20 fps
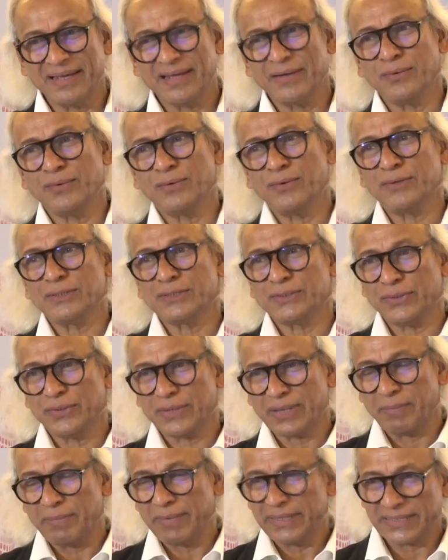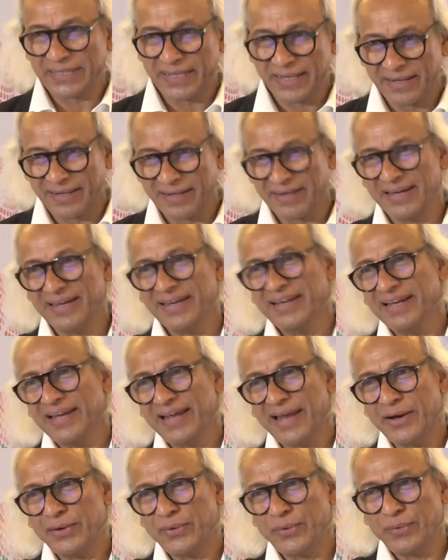and also Commissioner
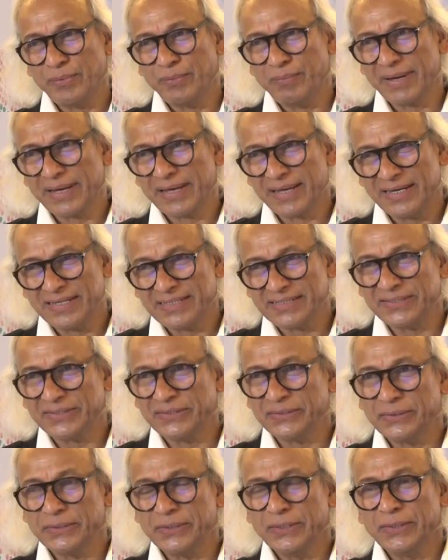Andrew McAllister,